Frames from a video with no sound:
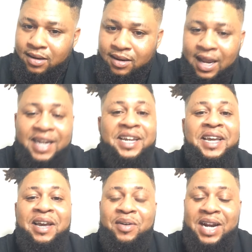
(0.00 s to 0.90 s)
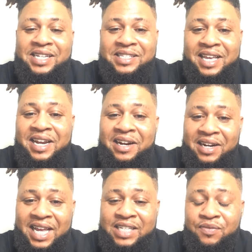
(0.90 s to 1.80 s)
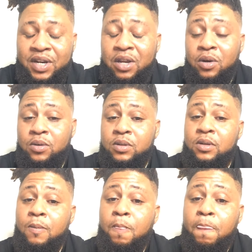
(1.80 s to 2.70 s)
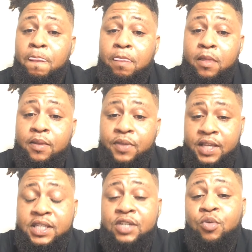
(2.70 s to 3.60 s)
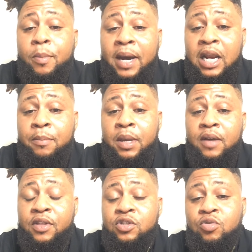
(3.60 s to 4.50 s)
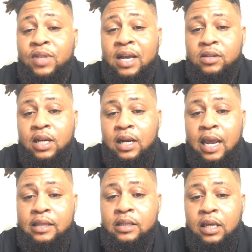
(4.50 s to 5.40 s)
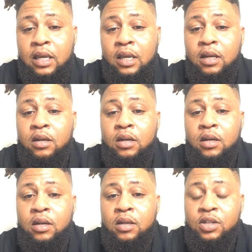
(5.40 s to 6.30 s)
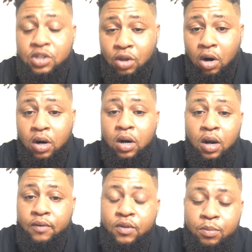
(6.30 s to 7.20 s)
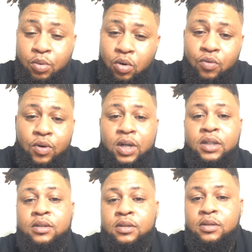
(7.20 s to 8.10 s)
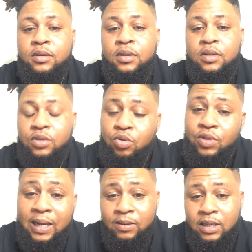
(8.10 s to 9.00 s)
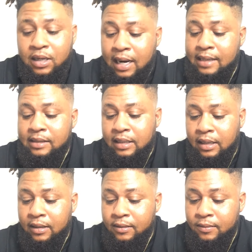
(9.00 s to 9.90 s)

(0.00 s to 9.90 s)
Like again what I said in the last videos. This is reminding me of the 2019 start of the bull run. 2019.